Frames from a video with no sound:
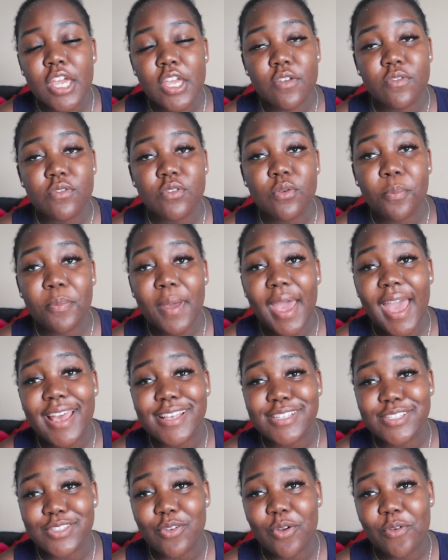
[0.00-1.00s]
if you
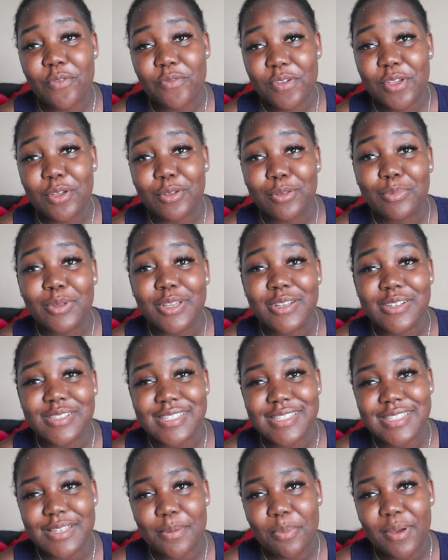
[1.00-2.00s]
passed or failed,
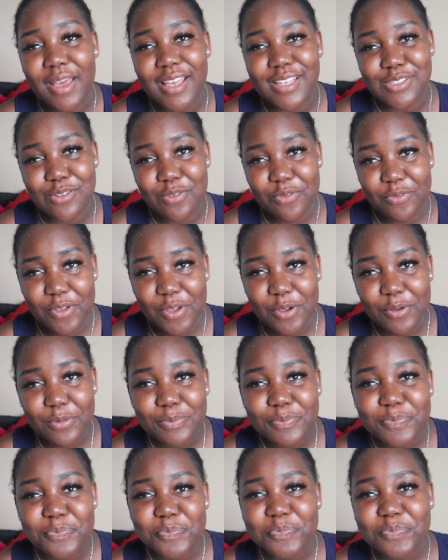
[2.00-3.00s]
because it's a pass or fail.